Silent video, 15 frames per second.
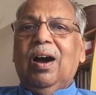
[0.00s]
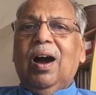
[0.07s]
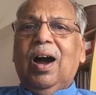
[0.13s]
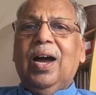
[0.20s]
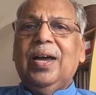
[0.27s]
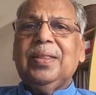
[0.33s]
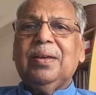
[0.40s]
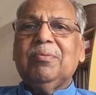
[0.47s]

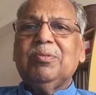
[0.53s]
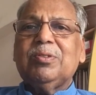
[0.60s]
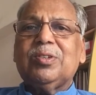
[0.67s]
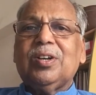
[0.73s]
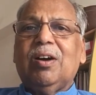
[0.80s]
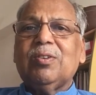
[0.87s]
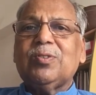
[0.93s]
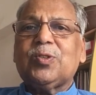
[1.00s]
I think we should
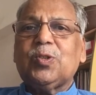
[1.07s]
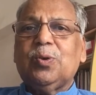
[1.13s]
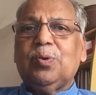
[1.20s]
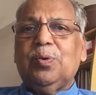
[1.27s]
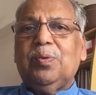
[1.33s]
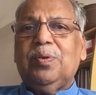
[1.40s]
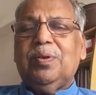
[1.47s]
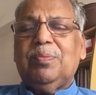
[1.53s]

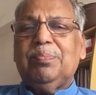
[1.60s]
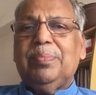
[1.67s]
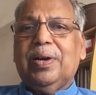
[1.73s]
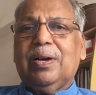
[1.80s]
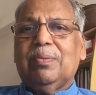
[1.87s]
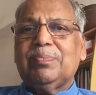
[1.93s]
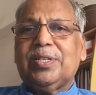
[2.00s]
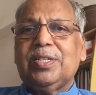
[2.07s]
also
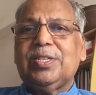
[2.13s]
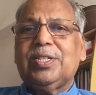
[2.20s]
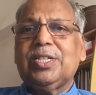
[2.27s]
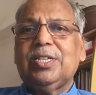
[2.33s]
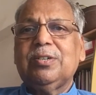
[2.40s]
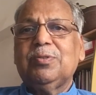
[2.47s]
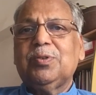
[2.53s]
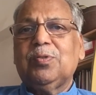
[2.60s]
become
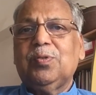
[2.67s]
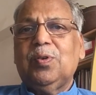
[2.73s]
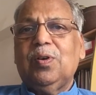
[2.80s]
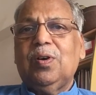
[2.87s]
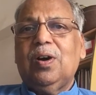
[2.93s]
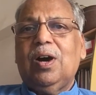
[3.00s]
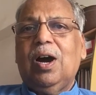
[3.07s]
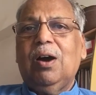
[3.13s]
sensitive to
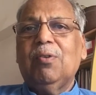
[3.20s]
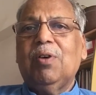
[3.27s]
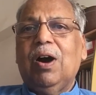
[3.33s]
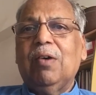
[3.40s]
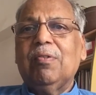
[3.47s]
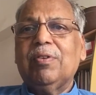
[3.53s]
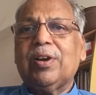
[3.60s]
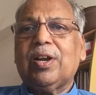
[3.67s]
how
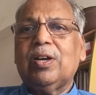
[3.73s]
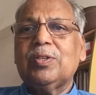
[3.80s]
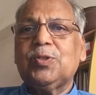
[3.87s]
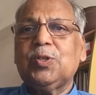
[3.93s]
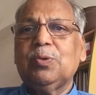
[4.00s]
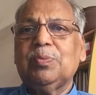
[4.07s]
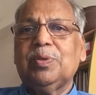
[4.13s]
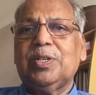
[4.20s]
our
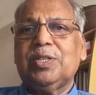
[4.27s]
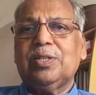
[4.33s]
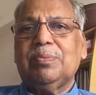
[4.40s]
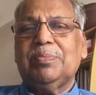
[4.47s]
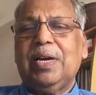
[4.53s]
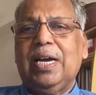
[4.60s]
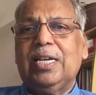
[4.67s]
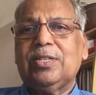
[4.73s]

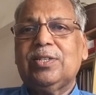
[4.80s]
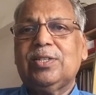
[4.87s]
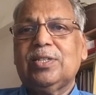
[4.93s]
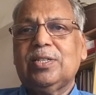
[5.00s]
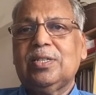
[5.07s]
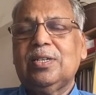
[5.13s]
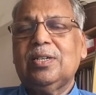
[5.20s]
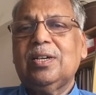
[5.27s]
consumerism has...
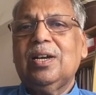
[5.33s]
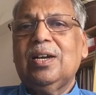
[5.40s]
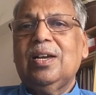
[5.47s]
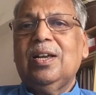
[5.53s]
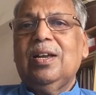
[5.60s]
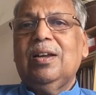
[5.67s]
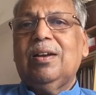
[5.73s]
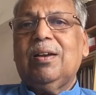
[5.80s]

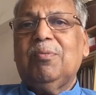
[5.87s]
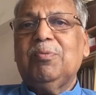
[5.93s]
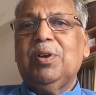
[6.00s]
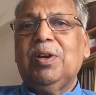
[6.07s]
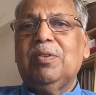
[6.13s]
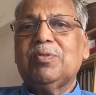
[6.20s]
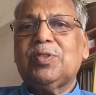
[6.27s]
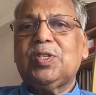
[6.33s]
Now we
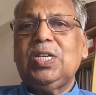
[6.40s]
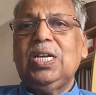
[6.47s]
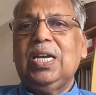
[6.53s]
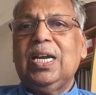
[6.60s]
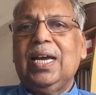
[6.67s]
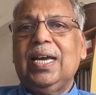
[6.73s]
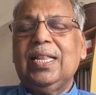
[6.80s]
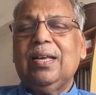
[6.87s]
have
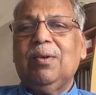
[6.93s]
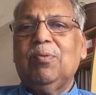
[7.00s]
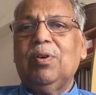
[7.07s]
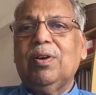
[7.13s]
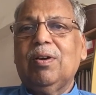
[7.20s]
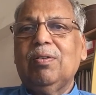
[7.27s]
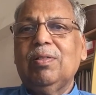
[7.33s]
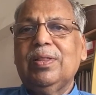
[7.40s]
seen, I think, what
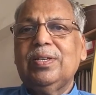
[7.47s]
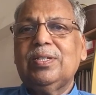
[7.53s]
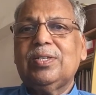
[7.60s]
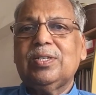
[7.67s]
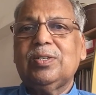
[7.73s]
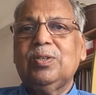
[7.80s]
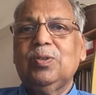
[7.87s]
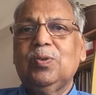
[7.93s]
all these
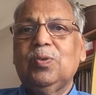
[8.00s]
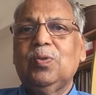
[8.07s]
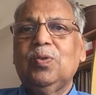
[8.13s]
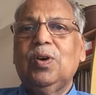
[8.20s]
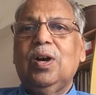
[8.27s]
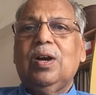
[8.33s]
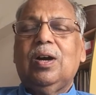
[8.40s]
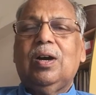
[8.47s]
new
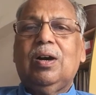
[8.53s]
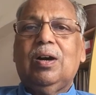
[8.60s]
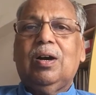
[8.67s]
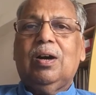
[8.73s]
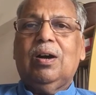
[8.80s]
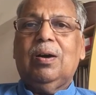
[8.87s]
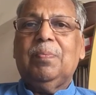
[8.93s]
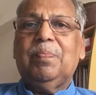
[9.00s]

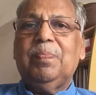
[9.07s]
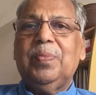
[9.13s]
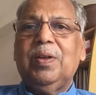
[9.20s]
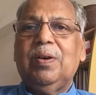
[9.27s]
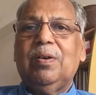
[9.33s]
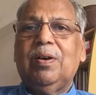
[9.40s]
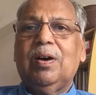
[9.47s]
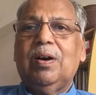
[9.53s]

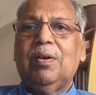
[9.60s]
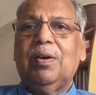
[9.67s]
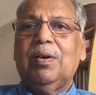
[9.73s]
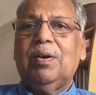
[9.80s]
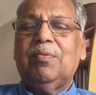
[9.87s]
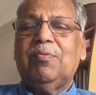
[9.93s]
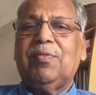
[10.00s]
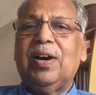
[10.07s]

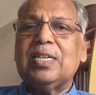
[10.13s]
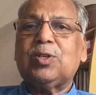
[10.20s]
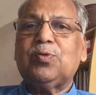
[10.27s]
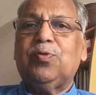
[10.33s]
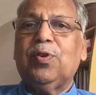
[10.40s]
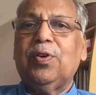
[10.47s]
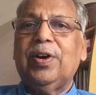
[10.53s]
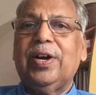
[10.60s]
fast
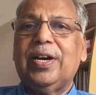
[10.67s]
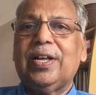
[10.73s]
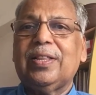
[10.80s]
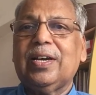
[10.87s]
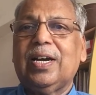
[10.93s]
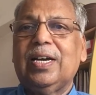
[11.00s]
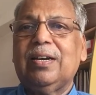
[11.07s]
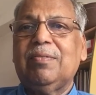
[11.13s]
food and other
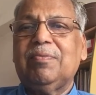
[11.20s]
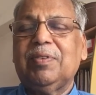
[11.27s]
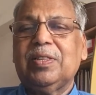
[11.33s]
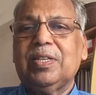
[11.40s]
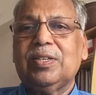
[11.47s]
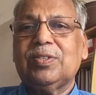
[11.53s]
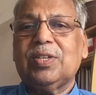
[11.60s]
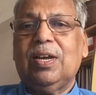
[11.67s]
kind of
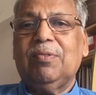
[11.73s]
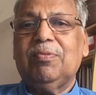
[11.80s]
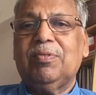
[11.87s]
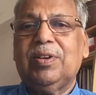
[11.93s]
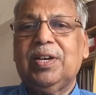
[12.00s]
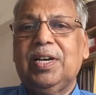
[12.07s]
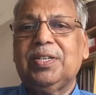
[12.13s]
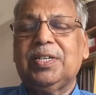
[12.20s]
things have
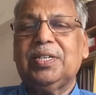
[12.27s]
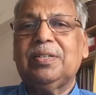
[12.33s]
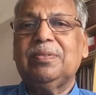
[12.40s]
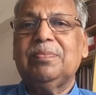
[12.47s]
created.